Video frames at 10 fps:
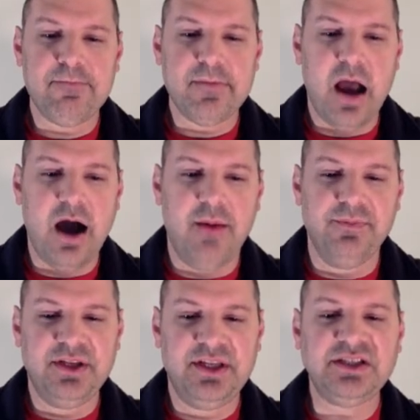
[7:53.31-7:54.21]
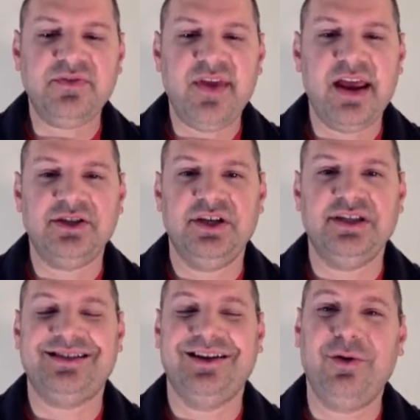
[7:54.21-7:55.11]
The disadvantage
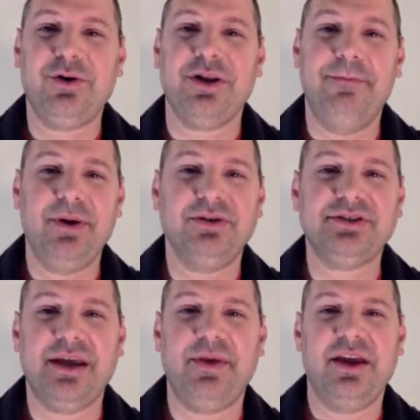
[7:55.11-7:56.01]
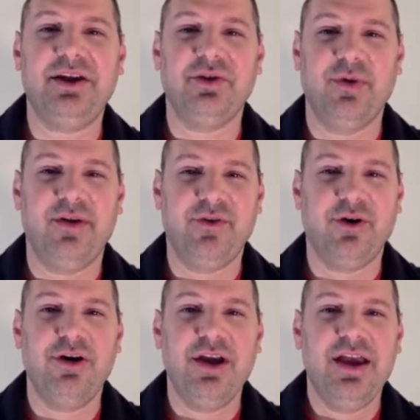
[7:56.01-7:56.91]
is in order to build something into the
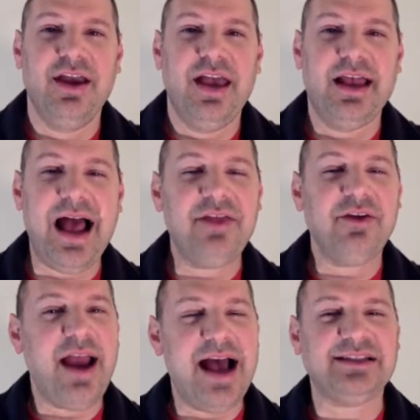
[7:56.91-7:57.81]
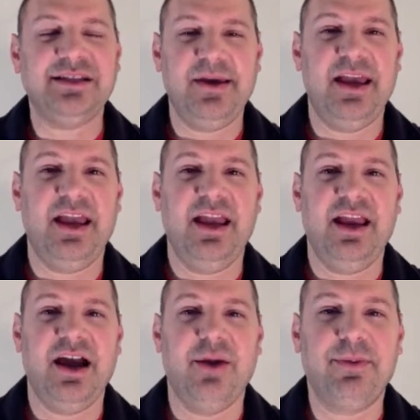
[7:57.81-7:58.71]
river, it either has to
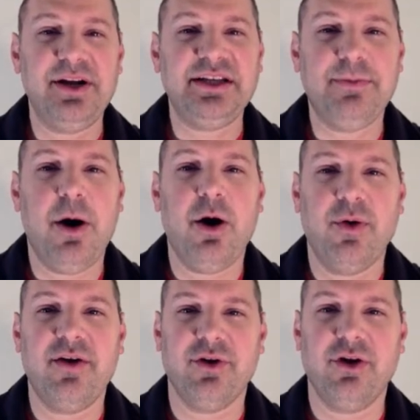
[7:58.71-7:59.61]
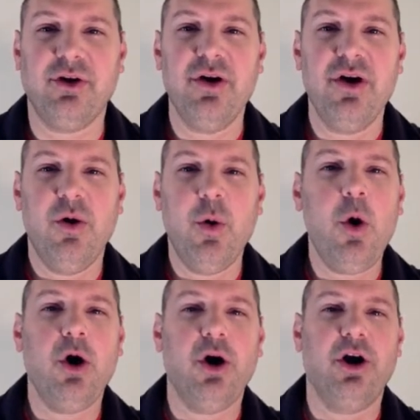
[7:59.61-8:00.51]
be a pretty small river
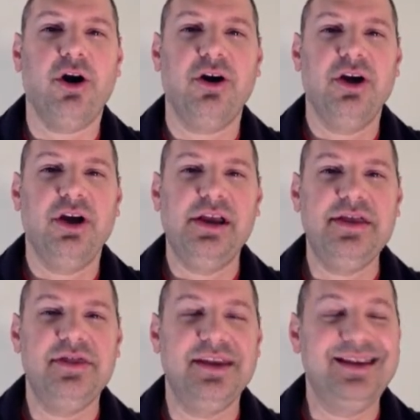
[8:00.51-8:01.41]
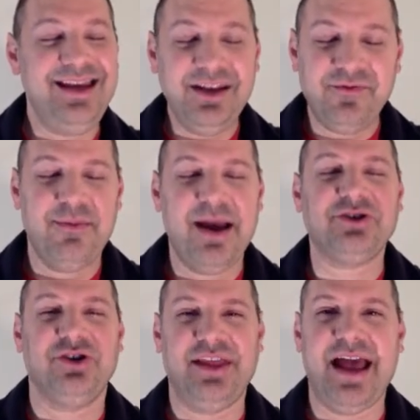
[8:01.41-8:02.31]
or the need for
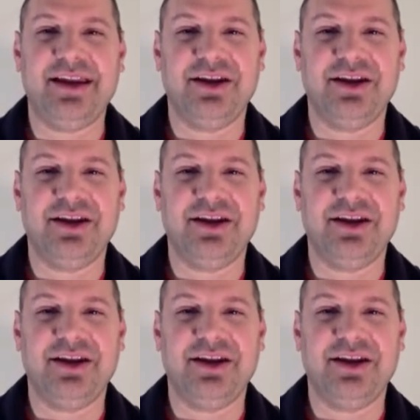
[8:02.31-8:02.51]
measuring that in a